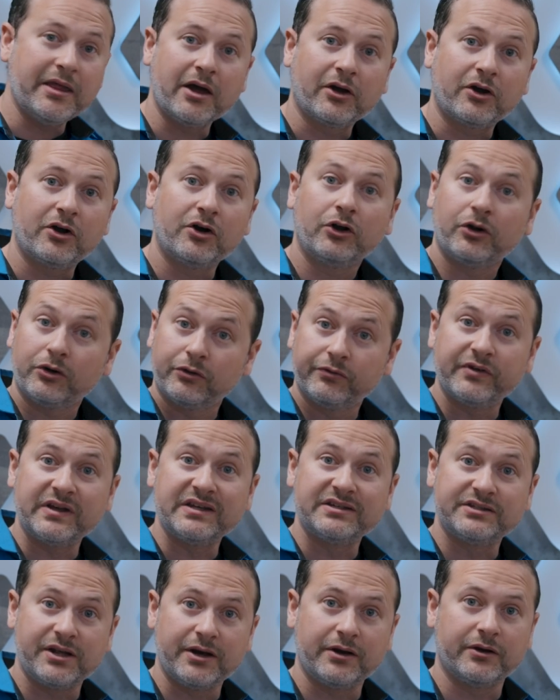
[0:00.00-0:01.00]
that curve
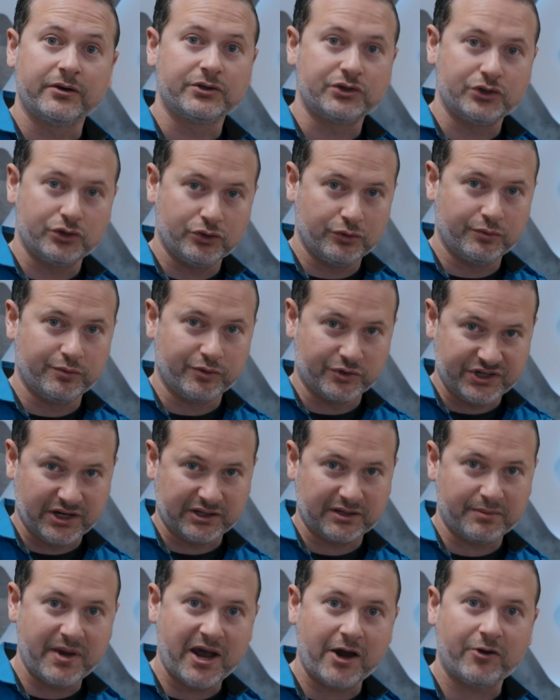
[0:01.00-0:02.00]
is there to
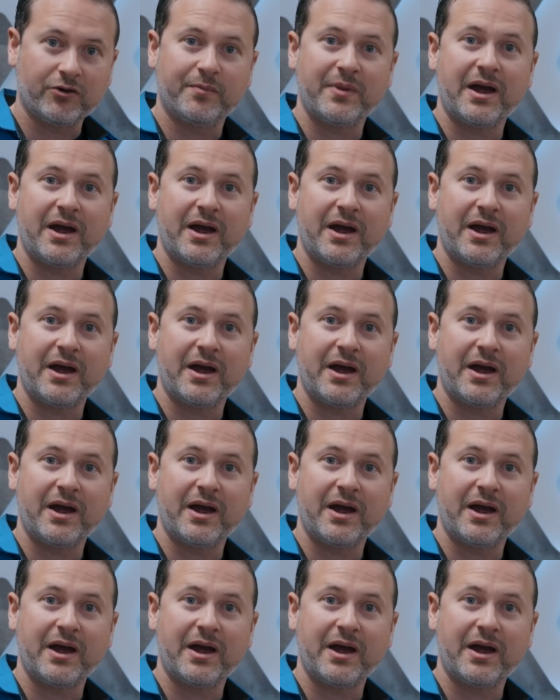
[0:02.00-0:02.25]
protect the battery